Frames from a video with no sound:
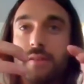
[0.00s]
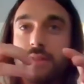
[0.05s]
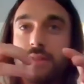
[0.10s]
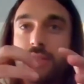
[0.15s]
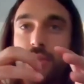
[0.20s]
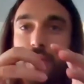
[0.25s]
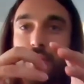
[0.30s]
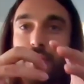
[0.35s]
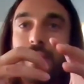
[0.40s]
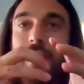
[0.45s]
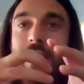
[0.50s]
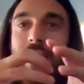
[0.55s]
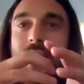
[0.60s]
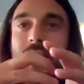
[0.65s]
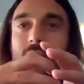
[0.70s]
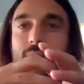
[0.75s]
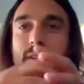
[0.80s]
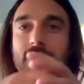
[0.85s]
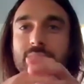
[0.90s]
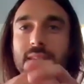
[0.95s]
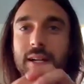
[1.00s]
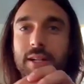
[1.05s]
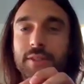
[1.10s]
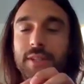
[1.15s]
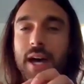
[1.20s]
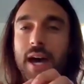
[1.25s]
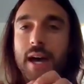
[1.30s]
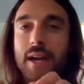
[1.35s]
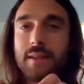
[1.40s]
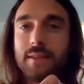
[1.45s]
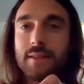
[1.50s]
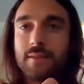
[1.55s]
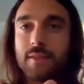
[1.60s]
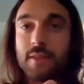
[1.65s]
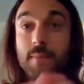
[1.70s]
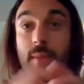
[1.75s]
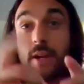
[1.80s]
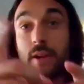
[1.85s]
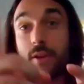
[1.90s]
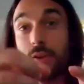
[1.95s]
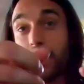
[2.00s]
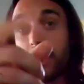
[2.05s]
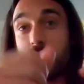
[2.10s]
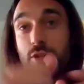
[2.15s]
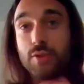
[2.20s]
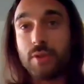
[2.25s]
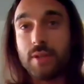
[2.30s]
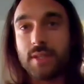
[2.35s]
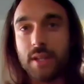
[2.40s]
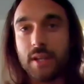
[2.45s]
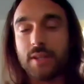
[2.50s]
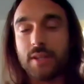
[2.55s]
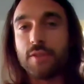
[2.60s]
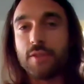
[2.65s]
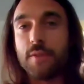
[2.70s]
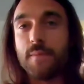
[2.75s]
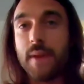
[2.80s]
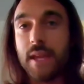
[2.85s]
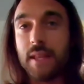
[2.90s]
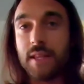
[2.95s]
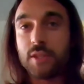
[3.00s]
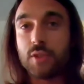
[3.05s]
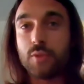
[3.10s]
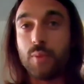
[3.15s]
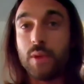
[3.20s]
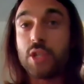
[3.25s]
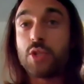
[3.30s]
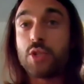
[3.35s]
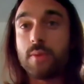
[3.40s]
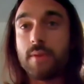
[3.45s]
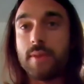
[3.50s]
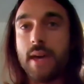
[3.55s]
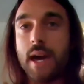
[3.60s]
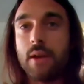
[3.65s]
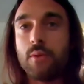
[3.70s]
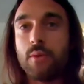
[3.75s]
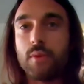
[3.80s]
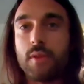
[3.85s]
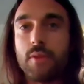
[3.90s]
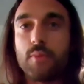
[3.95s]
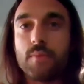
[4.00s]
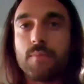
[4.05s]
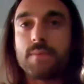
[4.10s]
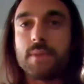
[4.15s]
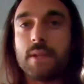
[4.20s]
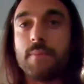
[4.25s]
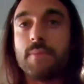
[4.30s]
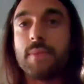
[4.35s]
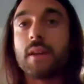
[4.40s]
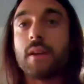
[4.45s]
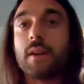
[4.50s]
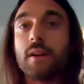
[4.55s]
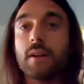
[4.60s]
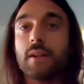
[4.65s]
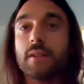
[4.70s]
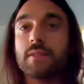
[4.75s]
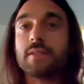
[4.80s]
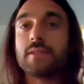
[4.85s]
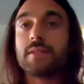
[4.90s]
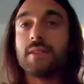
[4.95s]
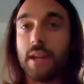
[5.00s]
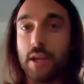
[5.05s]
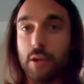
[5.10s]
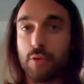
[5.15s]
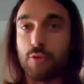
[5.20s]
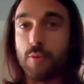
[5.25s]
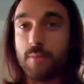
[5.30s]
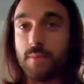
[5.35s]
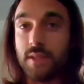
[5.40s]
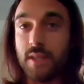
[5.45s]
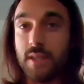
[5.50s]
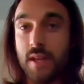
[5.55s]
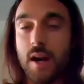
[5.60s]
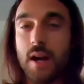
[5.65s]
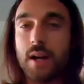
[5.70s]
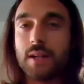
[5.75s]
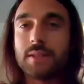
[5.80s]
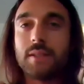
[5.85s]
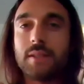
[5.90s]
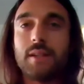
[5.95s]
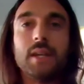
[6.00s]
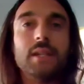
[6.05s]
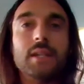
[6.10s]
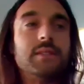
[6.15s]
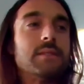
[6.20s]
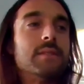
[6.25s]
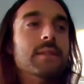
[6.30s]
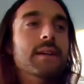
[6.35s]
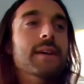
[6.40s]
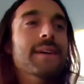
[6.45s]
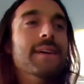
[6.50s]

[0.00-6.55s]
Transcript: So the cell dies. The mitochondria is also the main switch with that, with something called cytochrome C oxidase.